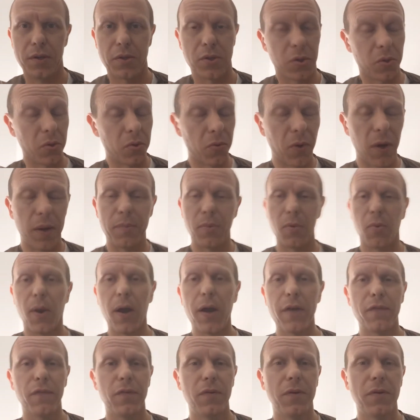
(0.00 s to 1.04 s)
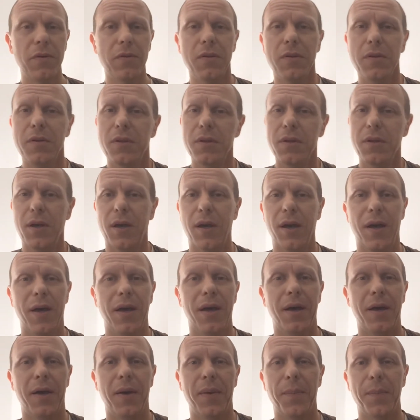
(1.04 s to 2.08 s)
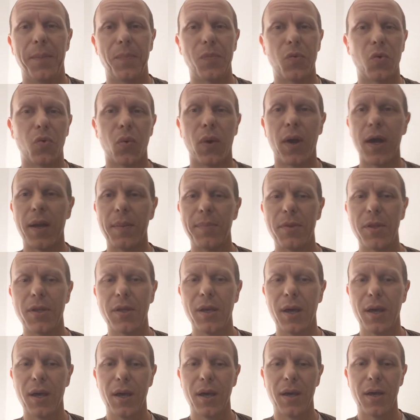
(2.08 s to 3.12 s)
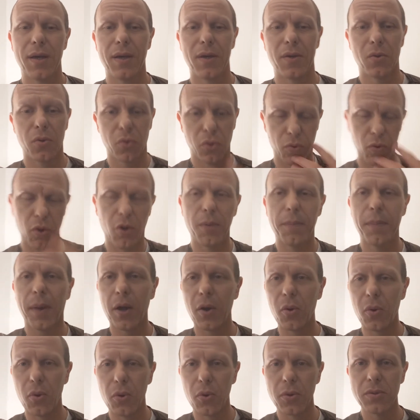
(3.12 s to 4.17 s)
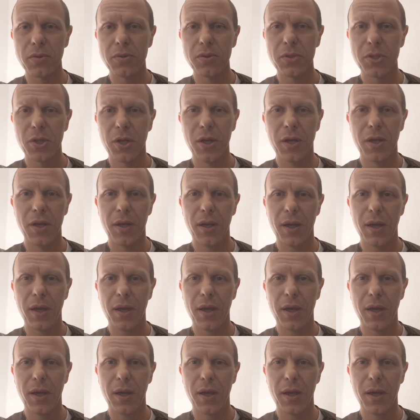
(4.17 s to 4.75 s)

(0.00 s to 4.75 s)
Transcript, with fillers: So I grab the rifle um, grab the uh, throw on my orange,